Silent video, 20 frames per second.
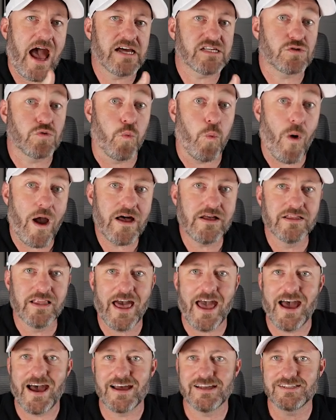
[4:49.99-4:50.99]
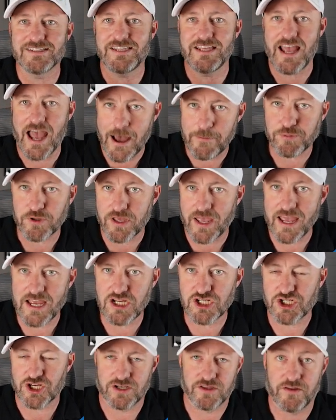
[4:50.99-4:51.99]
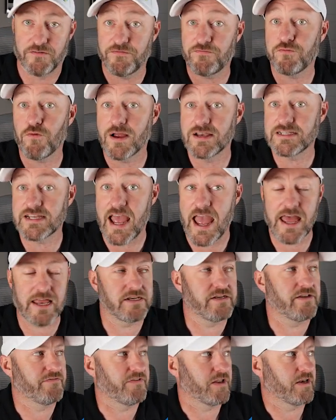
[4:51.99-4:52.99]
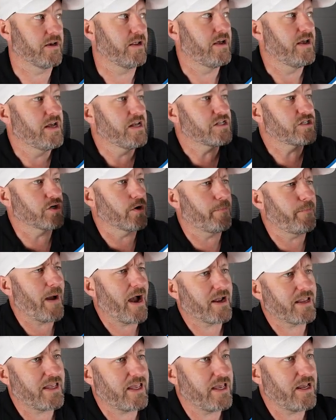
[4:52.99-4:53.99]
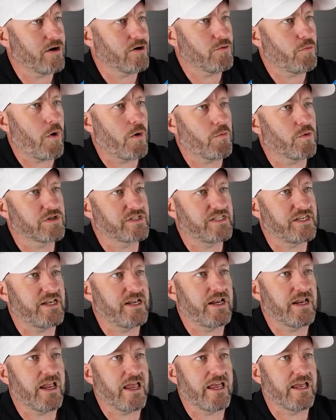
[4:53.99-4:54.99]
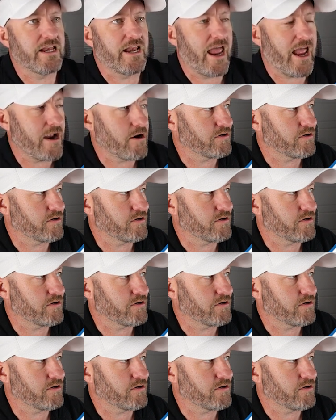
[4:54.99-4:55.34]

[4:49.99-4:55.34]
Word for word: as well as the application, the front end of it. So back here, what we're seeing in